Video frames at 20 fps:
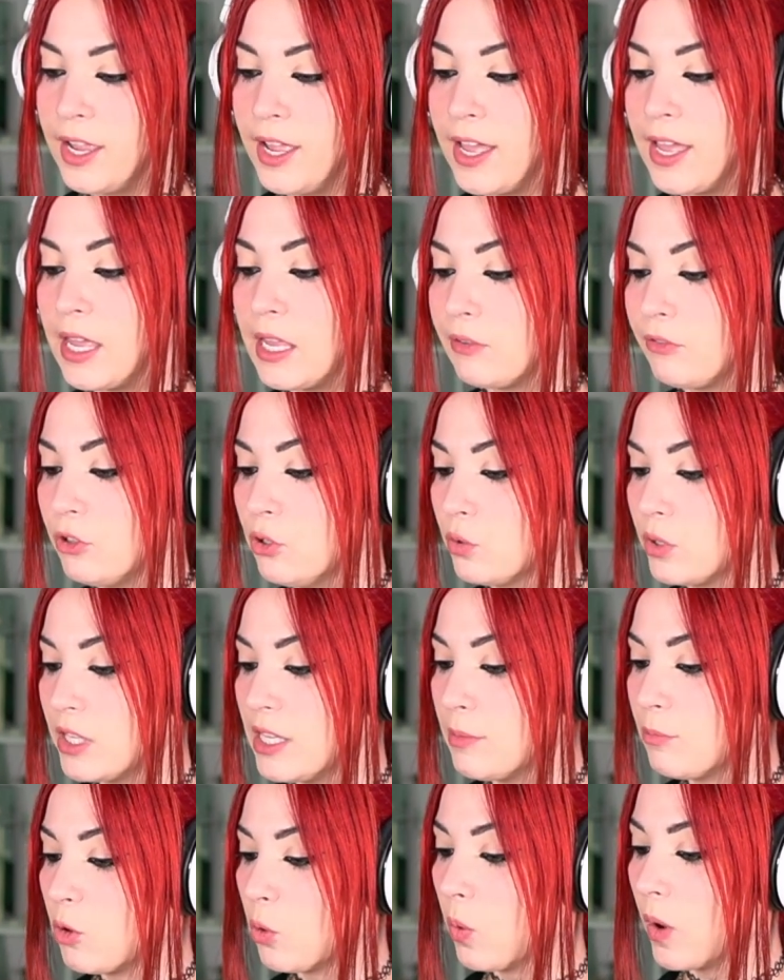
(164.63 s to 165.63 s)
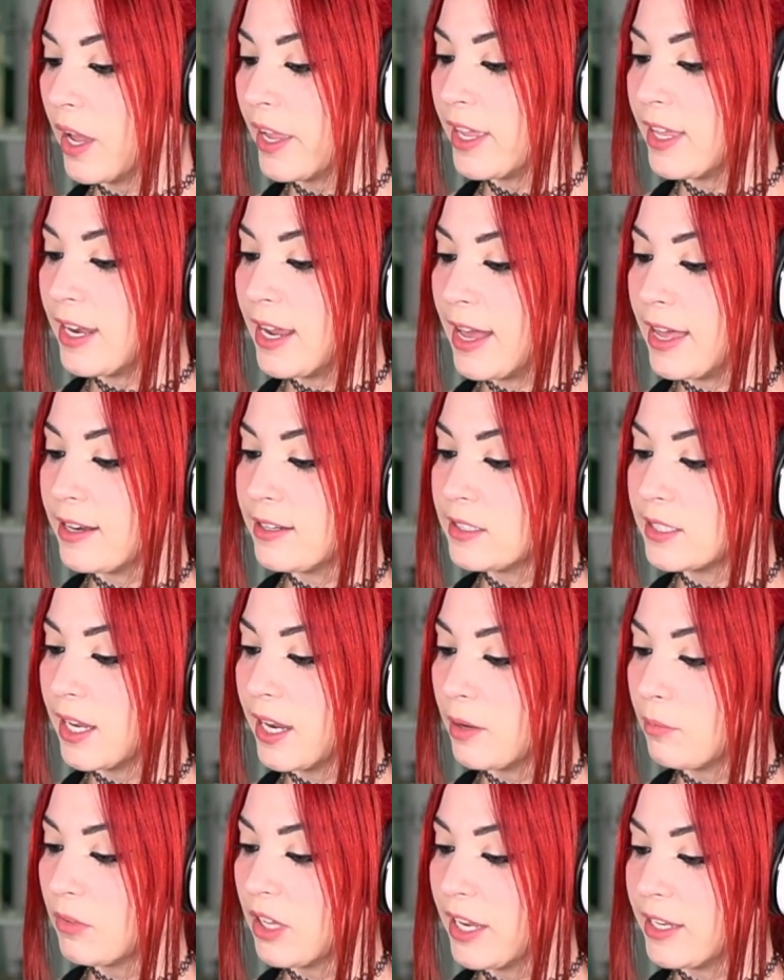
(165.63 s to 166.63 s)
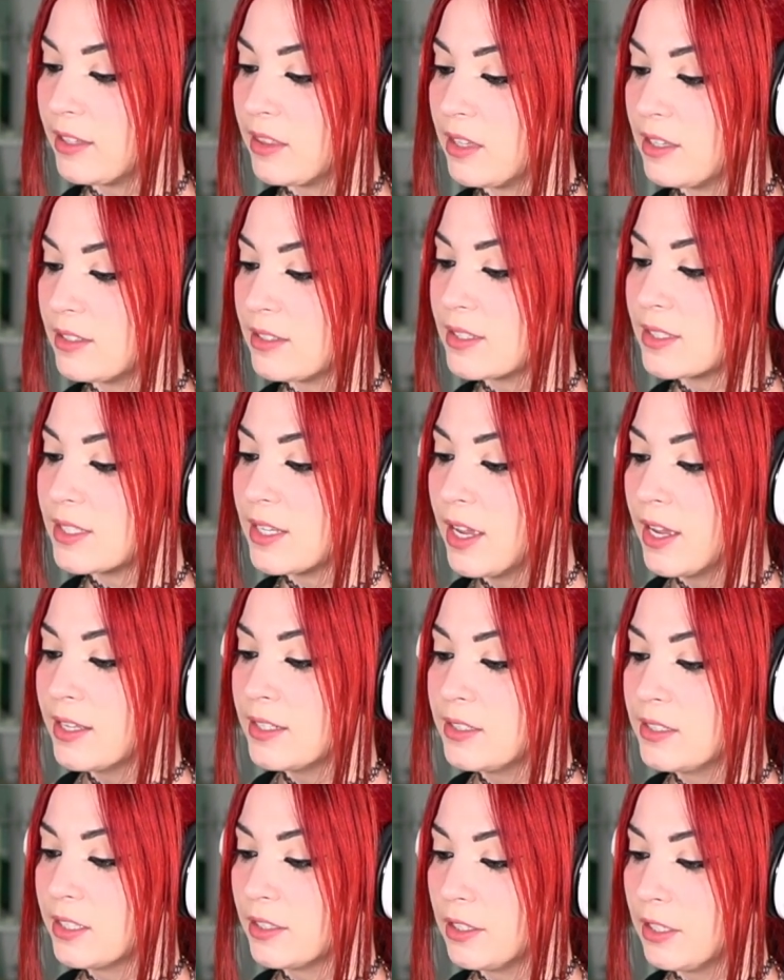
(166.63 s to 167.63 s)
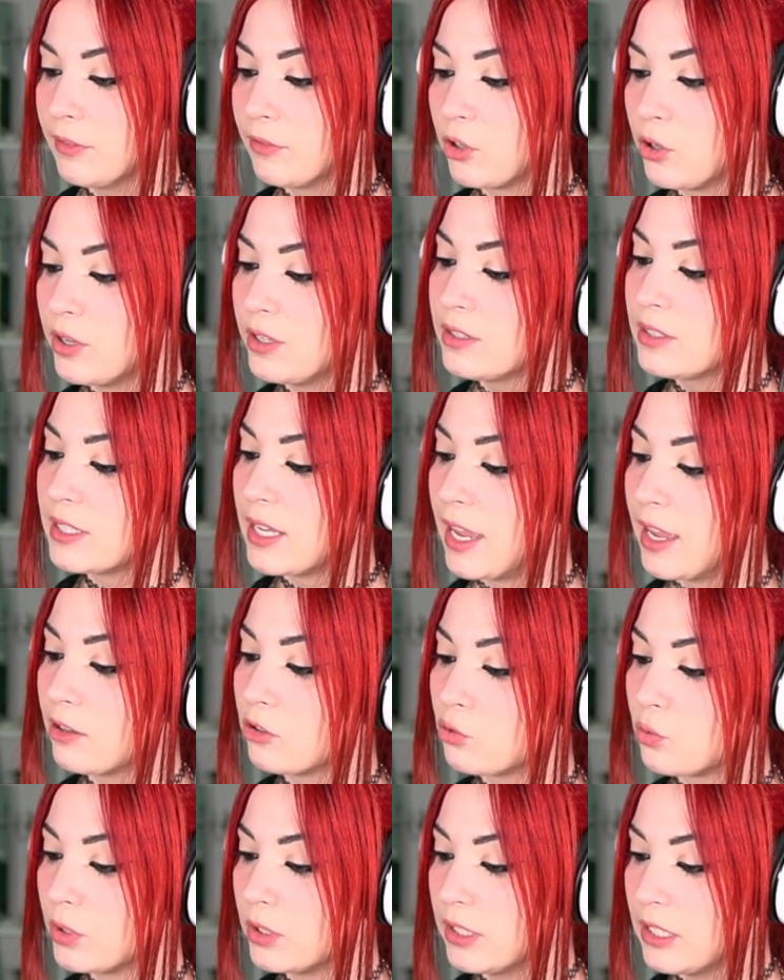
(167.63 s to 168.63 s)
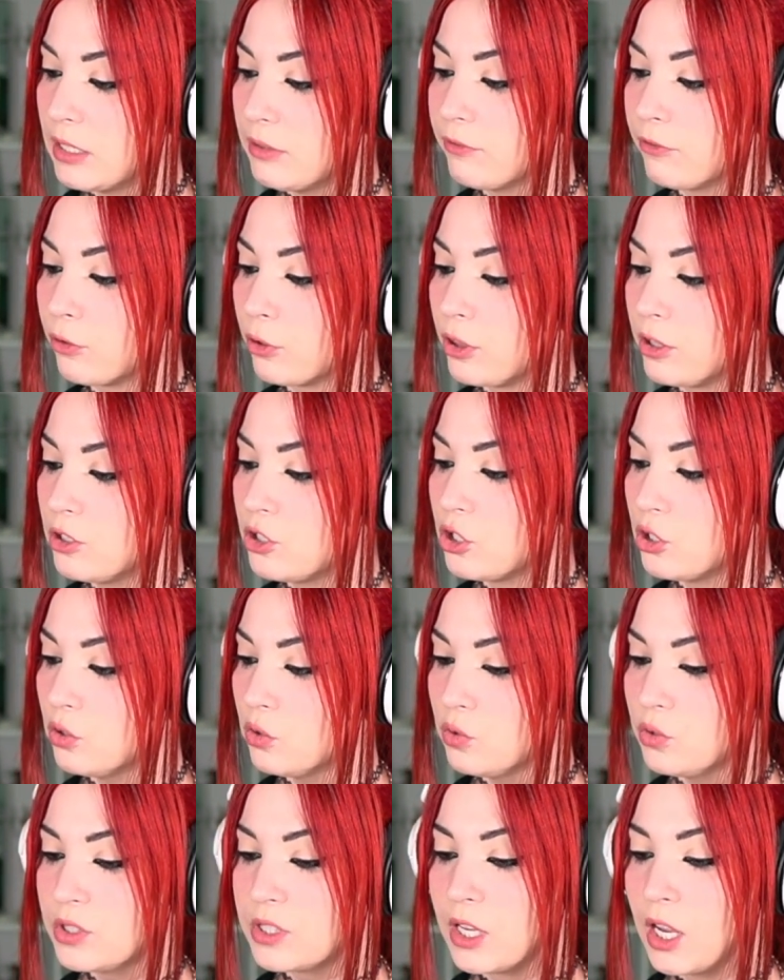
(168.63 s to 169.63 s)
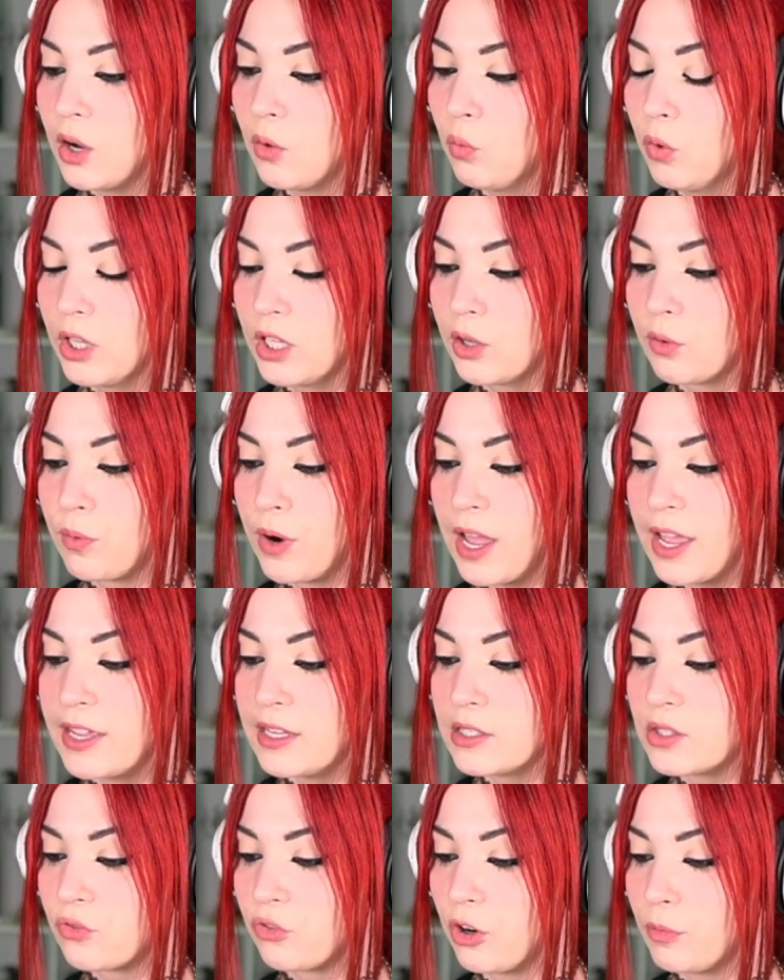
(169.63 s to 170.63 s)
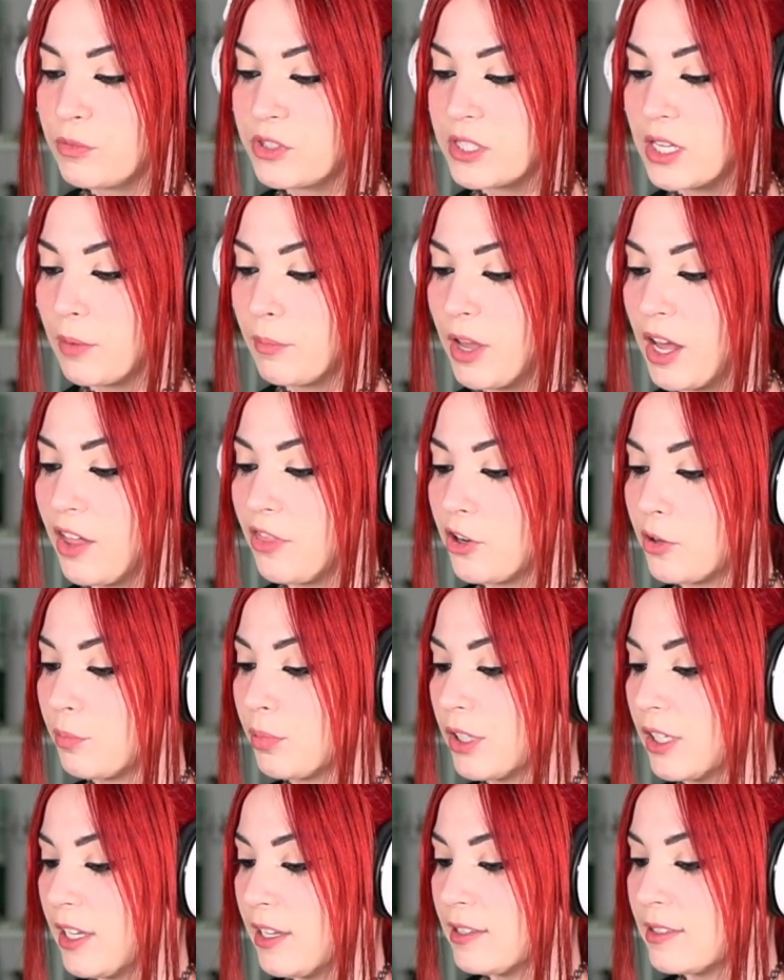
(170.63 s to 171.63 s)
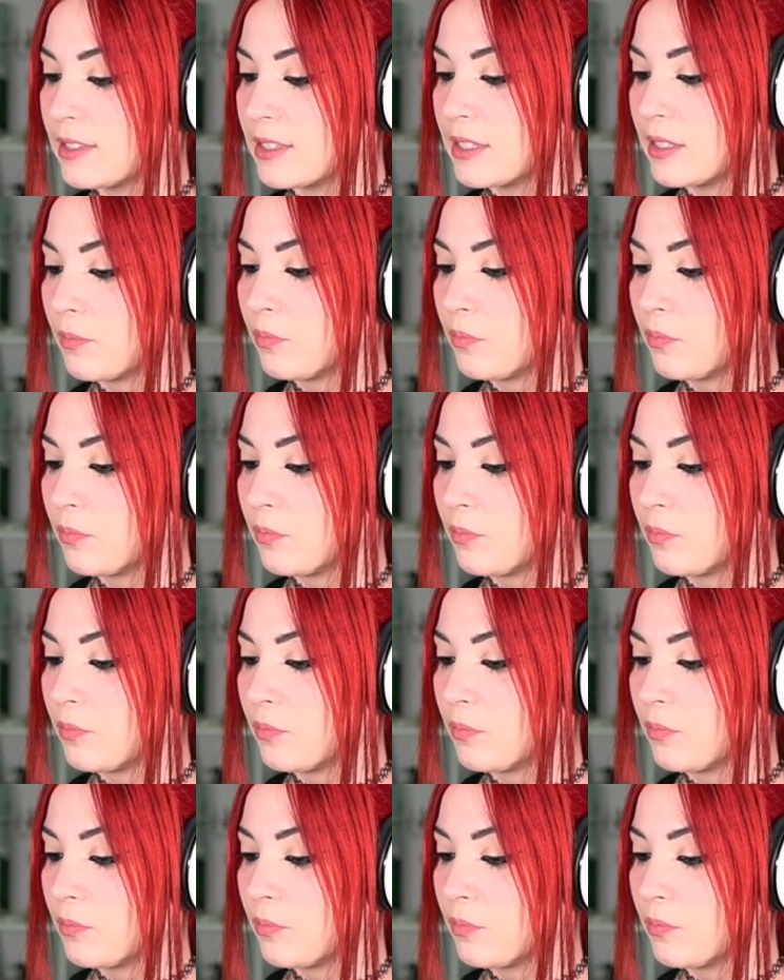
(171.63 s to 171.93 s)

If you keep quiet at a time like this, deliverance and relief for the Jews will arise from some other place.